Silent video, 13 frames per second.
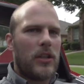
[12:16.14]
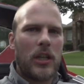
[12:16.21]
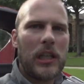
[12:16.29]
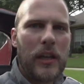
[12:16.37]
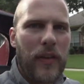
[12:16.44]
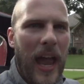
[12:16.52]

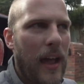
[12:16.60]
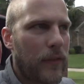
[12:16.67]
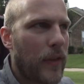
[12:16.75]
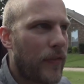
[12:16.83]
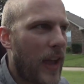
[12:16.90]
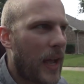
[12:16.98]
You leave
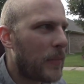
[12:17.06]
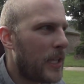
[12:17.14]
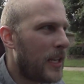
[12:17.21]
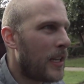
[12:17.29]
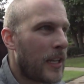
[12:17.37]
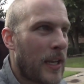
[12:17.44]
half the
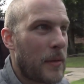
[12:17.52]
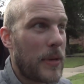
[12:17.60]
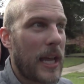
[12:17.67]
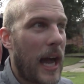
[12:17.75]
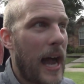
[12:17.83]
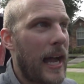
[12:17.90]
family
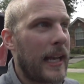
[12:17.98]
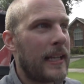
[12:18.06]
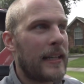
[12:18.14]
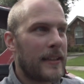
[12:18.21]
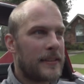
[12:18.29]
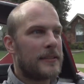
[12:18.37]
behind,
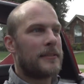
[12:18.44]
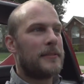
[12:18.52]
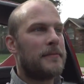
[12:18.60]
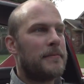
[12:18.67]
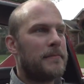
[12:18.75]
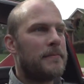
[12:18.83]

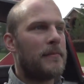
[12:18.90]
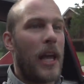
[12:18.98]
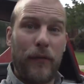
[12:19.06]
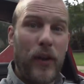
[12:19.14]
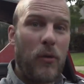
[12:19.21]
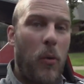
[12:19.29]

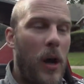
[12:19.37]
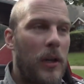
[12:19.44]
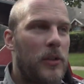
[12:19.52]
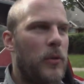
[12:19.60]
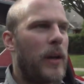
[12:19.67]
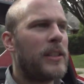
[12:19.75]
if you
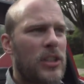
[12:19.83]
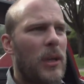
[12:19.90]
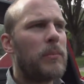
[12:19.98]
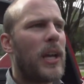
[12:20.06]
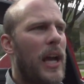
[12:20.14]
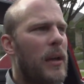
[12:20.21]
want to. And
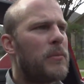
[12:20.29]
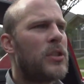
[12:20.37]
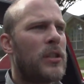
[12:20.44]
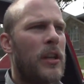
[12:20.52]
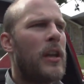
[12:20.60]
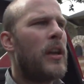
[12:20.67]

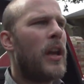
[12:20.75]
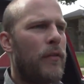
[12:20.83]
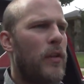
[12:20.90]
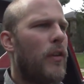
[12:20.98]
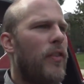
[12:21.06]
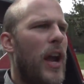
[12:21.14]
sometimes,
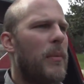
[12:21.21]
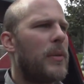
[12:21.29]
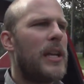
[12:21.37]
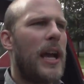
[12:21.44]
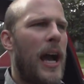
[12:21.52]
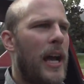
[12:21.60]
if you're a
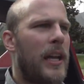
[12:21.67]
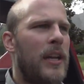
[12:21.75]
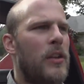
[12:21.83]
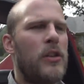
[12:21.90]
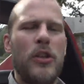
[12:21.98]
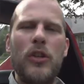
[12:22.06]
family guy,
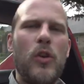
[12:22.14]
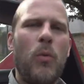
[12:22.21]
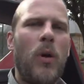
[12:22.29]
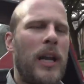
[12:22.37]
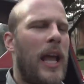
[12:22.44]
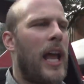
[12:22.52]
you do
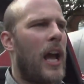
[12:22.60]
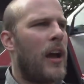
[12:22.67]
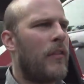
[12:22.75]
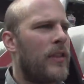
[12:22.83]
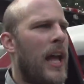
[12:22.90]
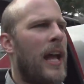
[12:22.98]
want to
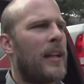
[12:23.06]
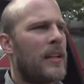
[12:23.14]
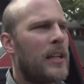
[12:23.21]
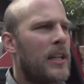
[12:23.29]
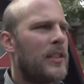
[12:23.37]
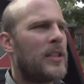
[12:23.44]
have that
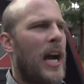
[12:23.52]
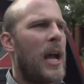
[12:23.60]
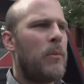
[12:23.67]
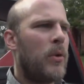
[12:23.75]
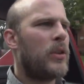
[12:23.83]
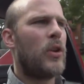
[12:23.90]

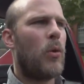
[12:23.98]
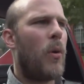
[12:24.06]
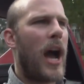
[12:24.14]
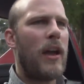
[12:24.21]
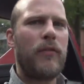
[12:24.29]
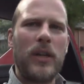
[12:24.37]
time with your
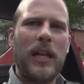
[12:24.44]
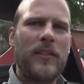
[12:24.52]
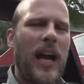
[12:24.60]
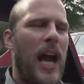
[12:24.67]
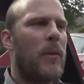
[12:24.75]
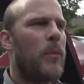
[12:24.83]
wife or that
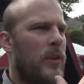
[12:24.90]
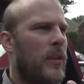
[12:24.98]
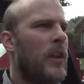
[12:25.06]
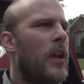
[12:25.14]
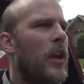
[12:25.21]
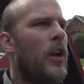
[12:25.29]
time with
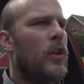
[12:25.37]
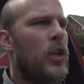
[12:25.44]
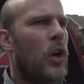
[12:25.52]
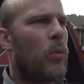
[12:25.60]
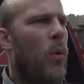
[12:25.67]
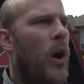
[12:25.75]

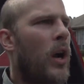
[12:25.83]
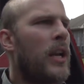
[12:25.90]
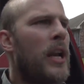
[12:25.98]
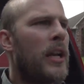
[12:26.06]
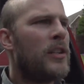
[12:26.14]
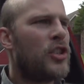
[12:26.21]
your
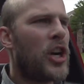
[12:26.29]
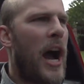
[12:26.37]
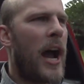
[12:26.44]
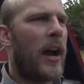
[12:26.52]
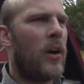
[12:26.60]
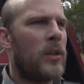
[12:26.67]
one
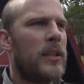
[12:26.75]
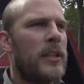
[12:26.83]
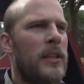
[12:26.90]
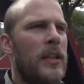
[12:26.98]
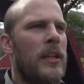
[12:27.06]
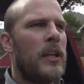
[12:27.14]
child,
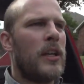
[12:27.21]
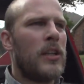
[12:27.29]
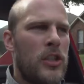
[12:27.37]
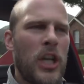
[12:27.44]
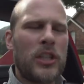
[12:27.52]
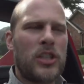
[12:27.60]

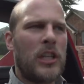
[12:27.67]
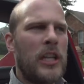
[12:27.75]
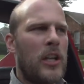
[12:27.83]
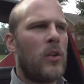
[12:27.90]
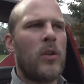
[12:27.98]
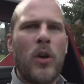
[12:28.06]
just a
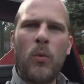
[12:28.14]
little